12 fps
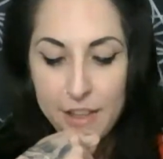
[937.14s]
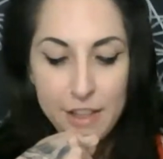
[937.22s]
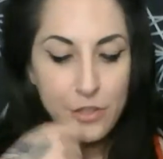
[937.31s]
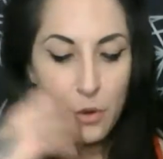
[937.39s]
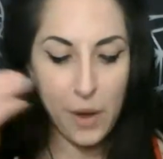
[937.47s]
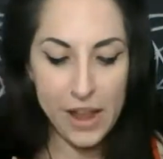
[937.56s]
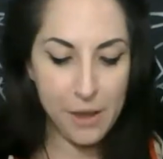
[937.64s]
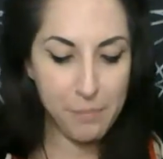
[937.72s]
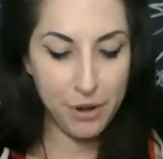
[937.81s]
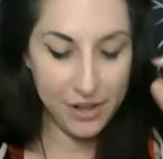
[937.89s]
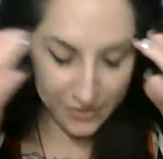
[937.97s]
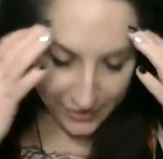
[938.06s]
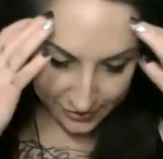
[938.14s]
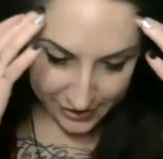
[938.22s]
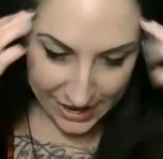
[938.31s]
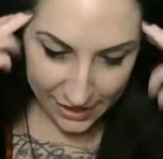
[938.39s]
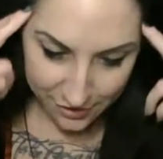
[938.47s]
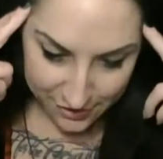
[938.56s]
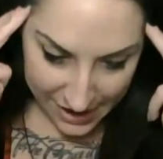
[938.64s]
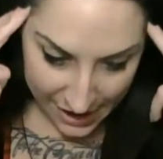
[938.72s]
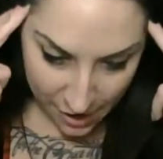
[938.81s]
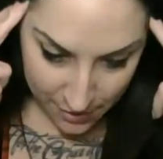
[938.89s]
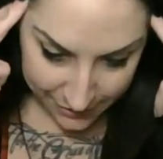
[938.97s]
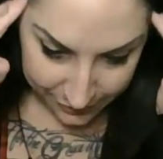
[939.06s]
The way I'm putting this together
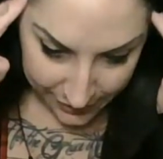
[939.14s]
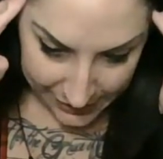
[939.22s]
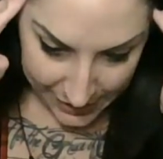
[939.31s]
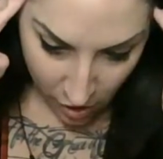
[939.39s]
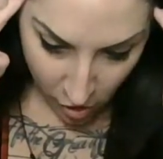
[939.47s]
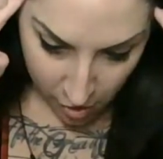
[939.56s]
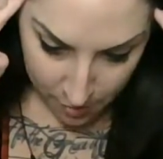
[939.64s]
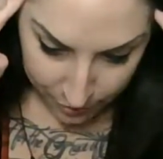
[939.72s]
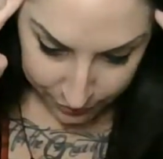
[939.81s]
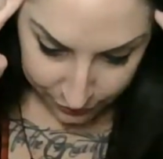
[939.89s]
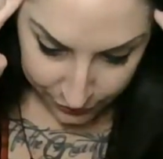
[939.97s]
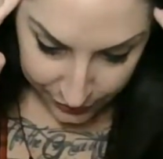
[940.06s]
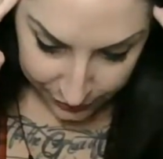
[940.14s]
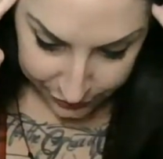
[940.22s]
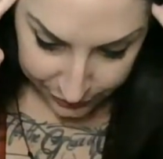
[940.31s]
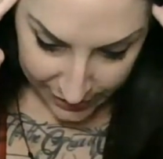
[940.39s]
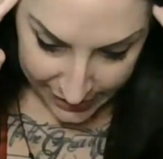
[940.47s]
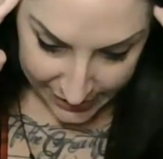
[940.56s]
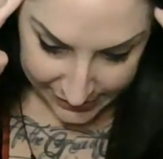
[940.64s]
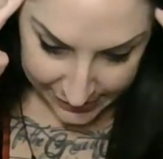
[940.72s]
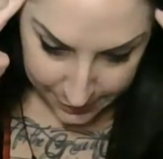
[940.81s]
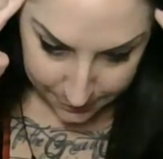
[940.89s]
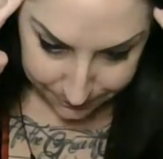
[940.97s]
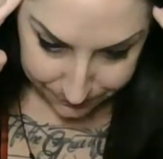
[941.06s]
now, it's like it almost feels like